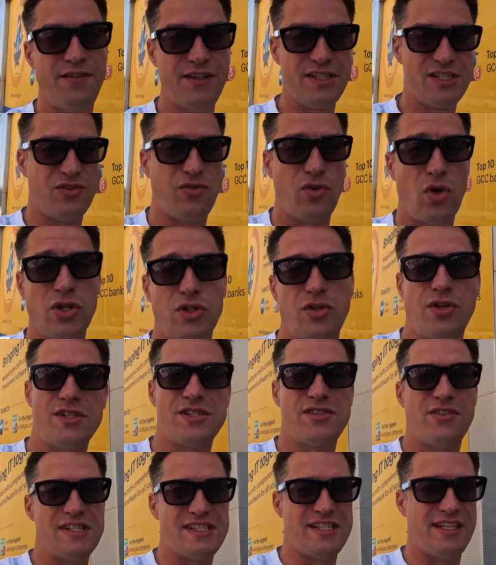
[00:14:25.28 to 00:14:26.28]
called
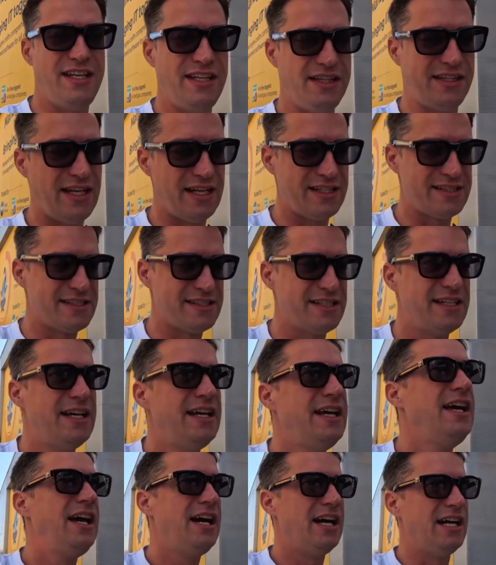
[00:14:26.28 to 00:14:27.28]
Gitex, which is
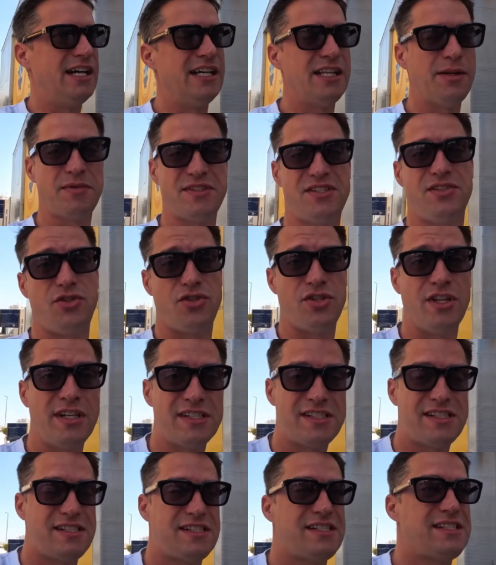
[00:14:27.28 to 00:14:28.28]
dedicated to modern
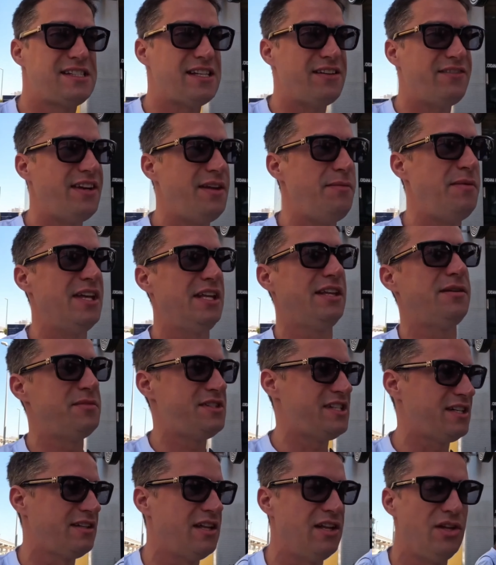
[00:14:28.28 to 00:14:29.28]
technology.
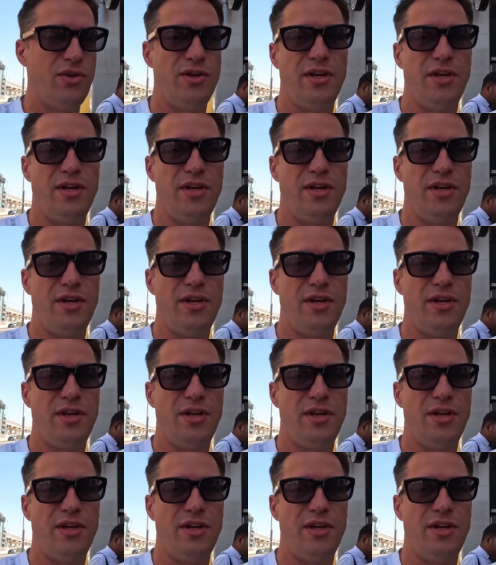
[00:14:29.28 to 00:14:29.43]
Look how